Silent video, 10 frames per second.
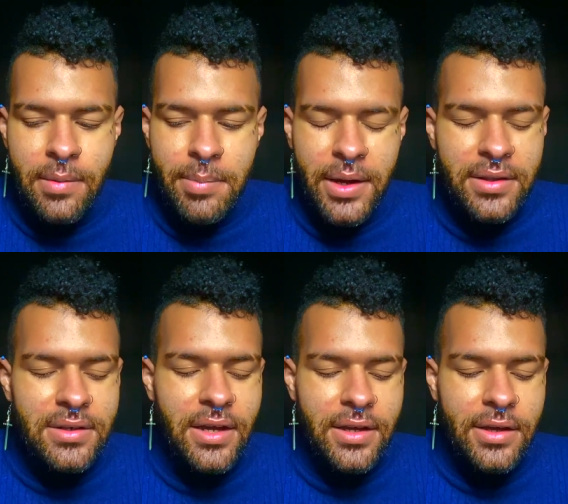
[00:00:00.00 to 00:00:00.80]
Back of the
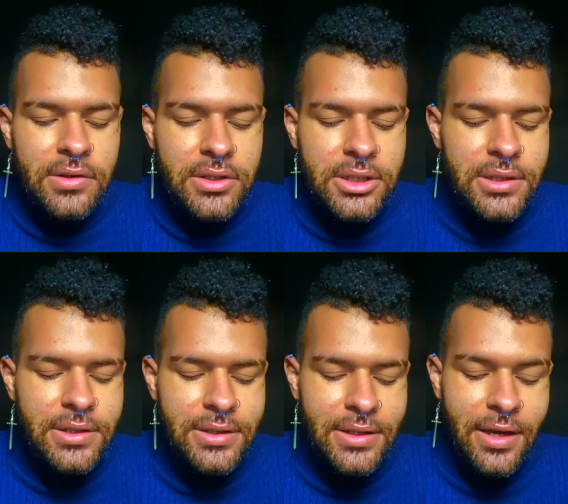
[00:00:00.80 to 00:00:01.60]
deck energy
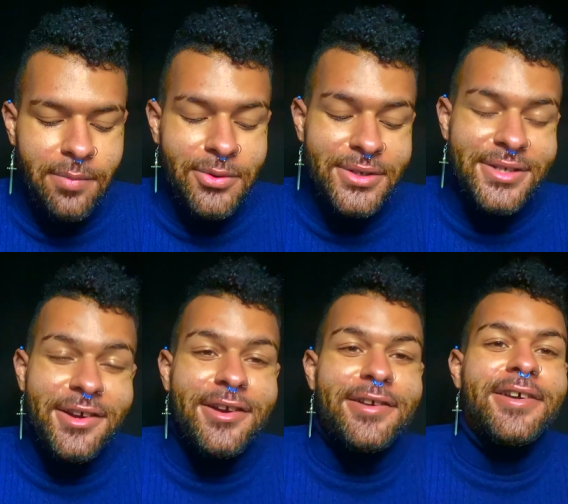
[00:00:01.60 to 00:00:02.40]
is the Empress
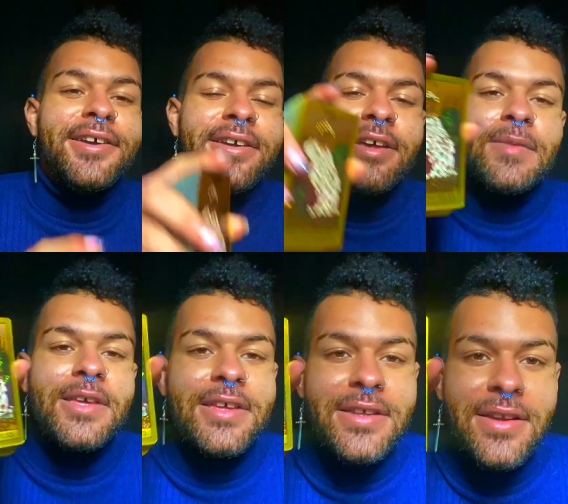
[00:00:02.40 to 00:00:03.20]
card
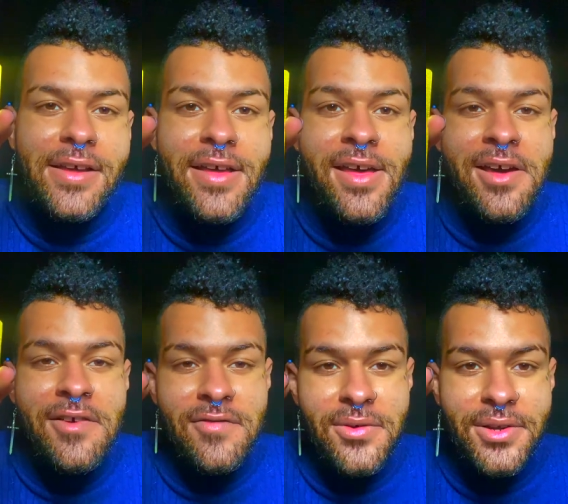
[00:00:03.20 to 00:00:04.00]
coming in
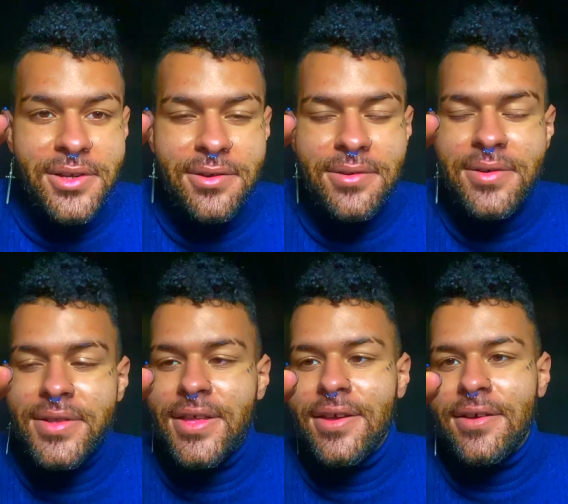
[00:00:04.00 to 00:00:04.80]
for you,
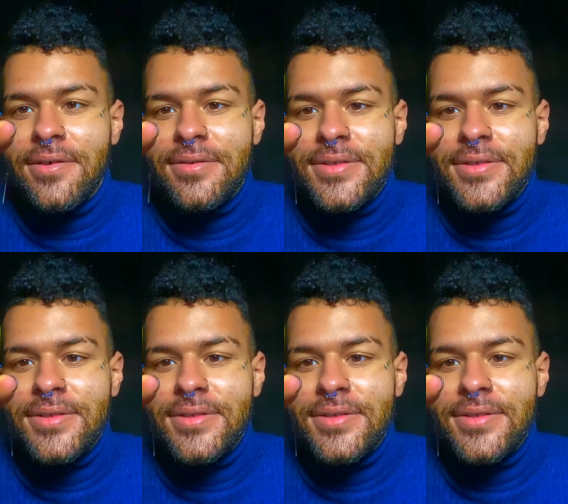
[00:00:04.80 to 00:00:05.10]
Leo.